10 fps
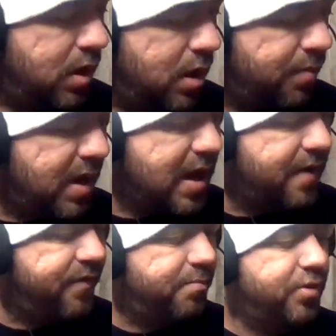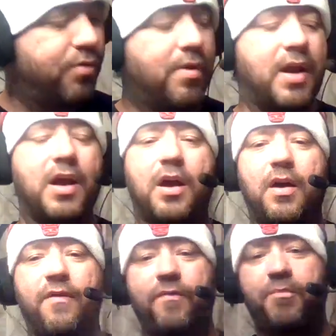Here we have the Blu-ray
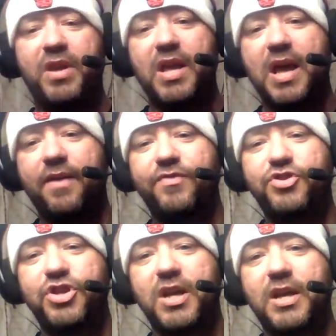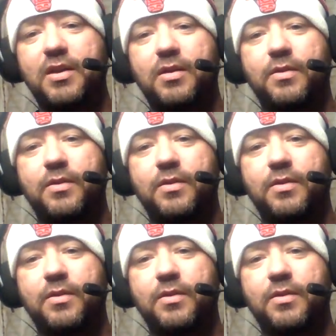of BFG.